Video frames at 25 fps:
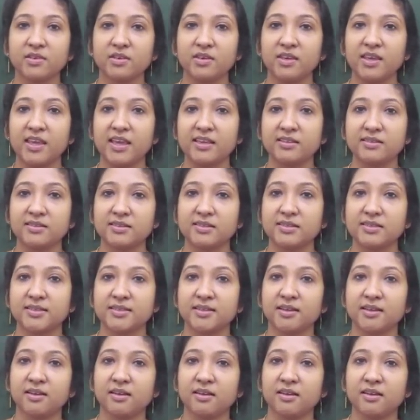
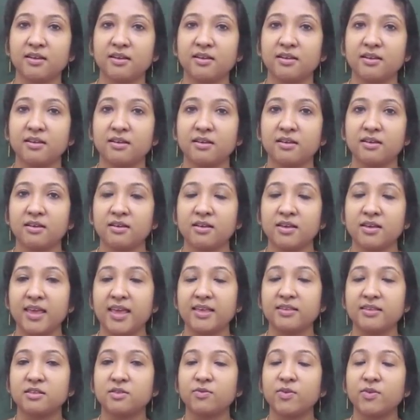Yes,
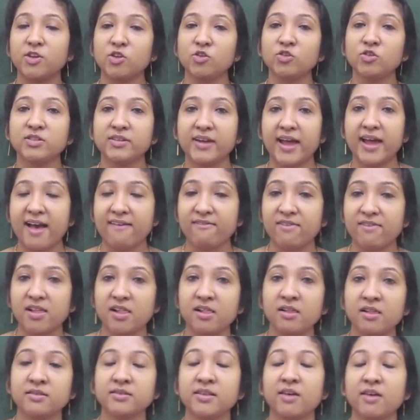when you
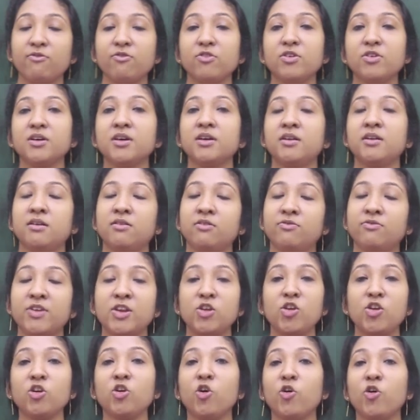travel somewhere,
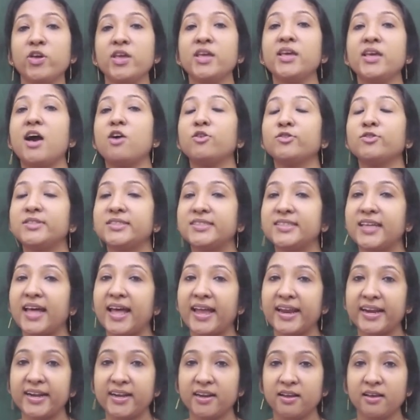when you're going
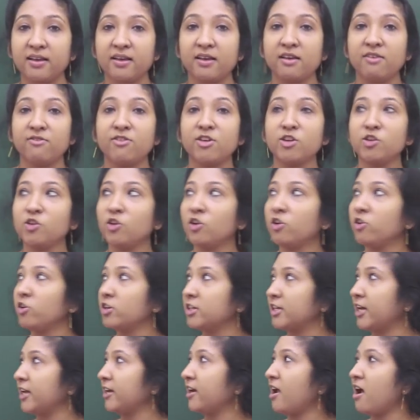outside, when you
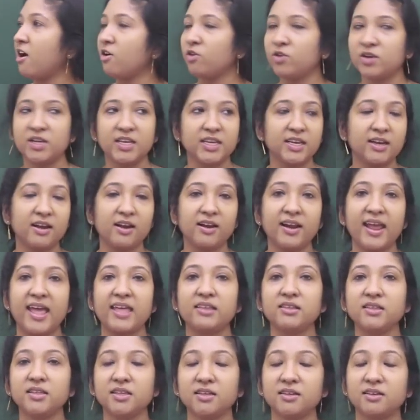look around here
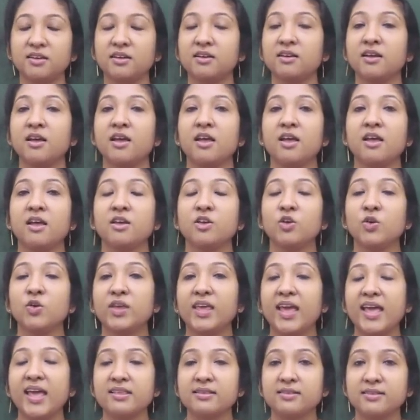and there, you
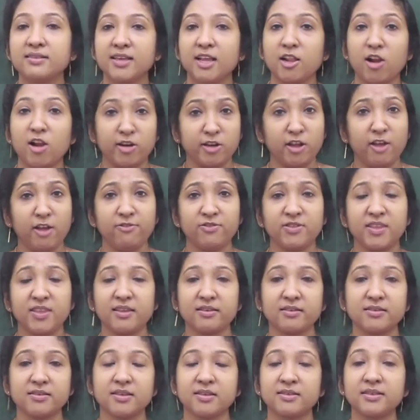can see a lot of
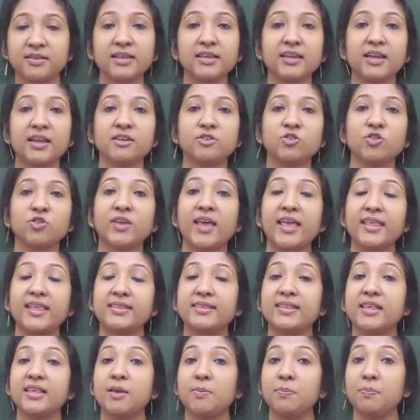things, isn't it? You
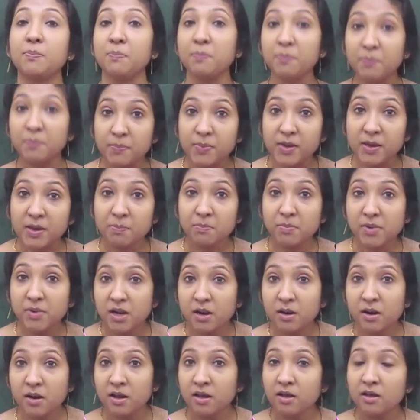can see
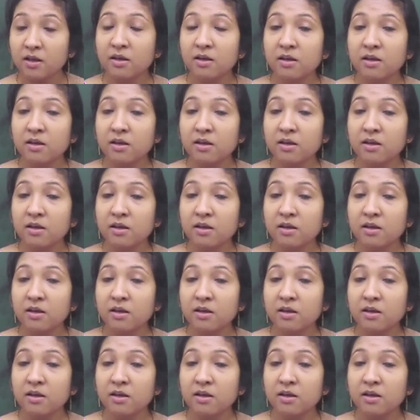people